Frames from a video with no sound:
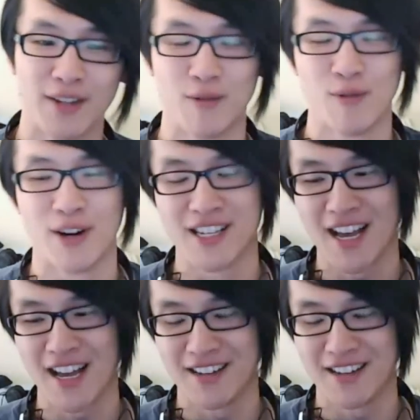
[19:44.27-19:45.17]
in it, whereas
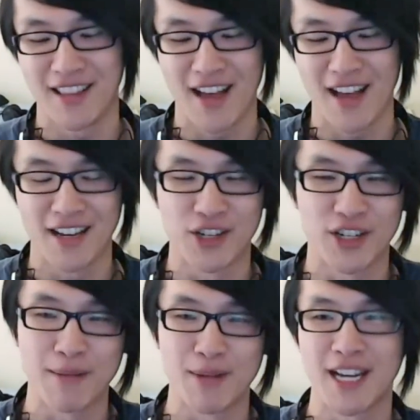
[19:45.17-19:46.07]
that that
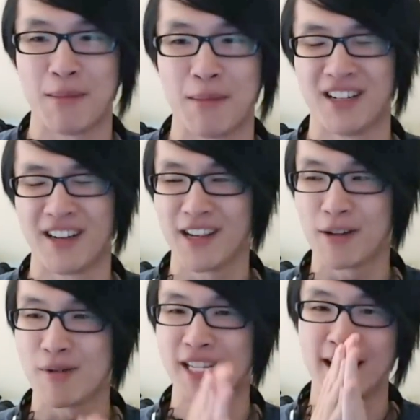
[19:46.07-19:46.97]
Toshiba tablet, I think it
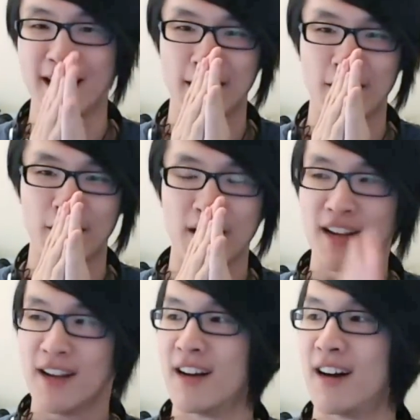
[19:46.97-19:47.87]
was an Intel,
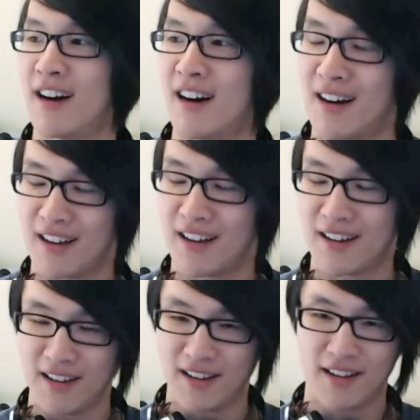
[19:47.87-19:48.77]
uh,
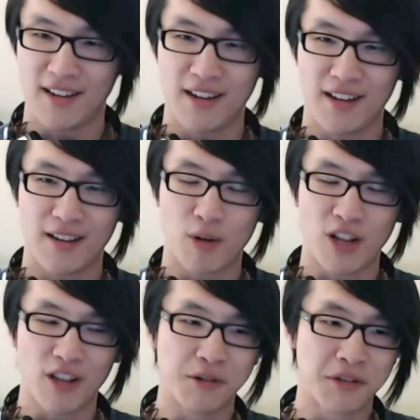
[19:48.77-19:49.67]
uh, one of
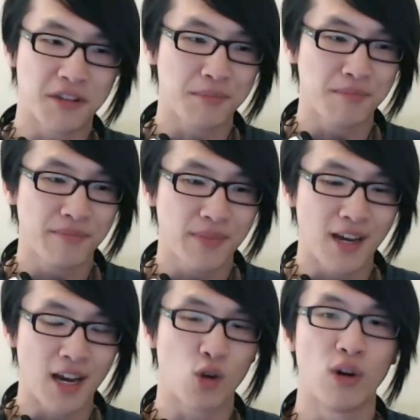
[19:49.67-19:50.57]
those
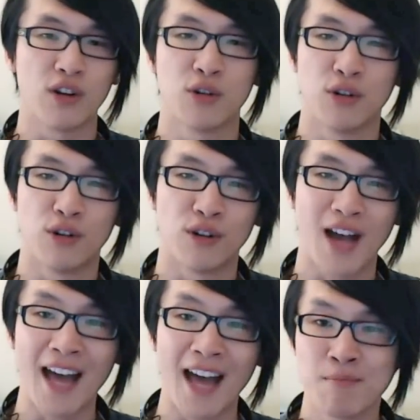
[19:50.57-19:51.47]
uh, quad-core
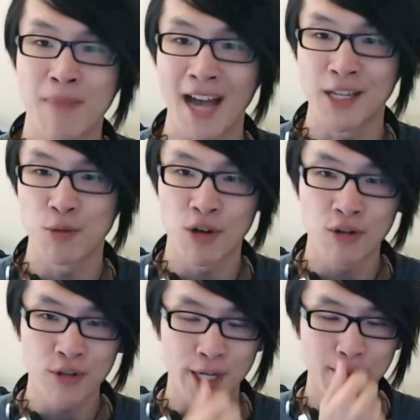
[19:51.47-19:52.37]
Atom
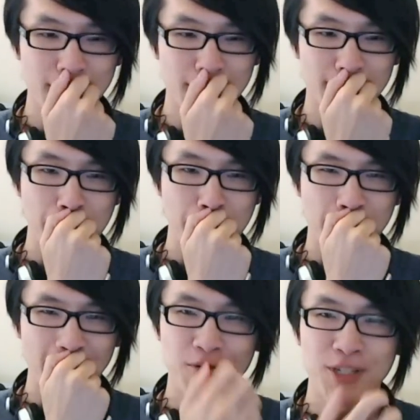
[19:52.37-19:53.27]
Haswell chips,
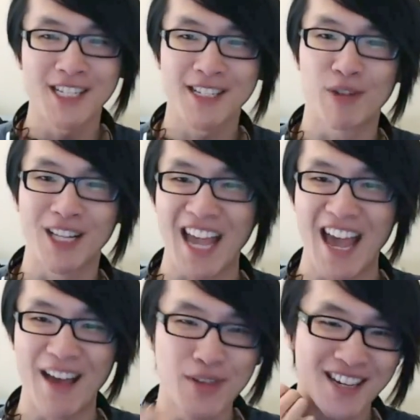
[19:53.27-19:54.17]
and it was just really
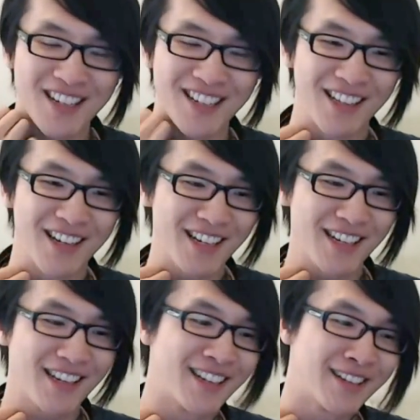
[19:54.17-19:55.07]
heavy and
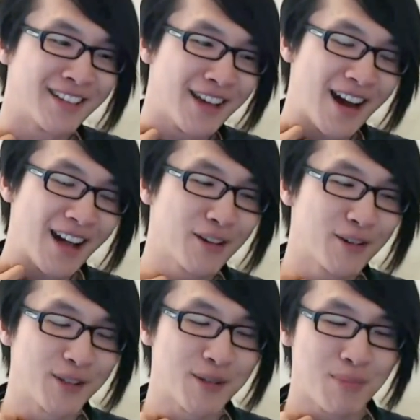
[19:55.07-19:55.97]
clunky, and I thought it
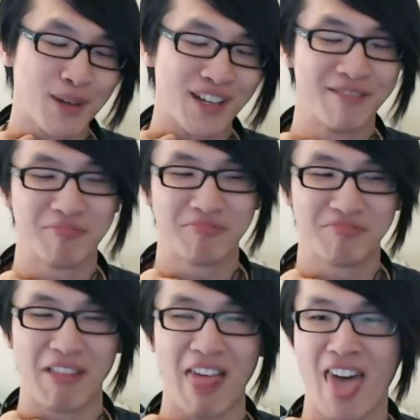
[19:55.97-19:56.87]
was a bit
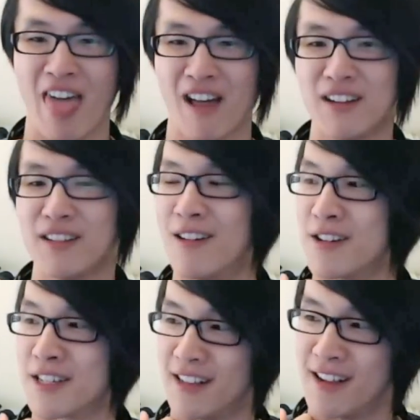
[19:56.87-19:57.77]
bleh,
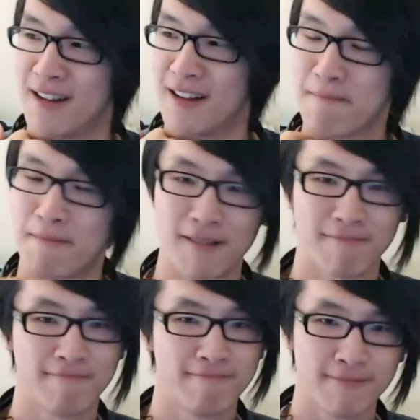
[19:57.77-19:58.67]
honestly. But
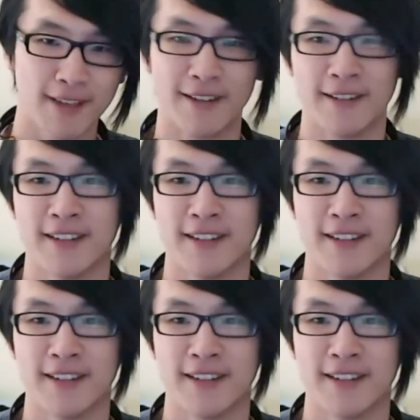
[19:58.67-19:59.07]
no,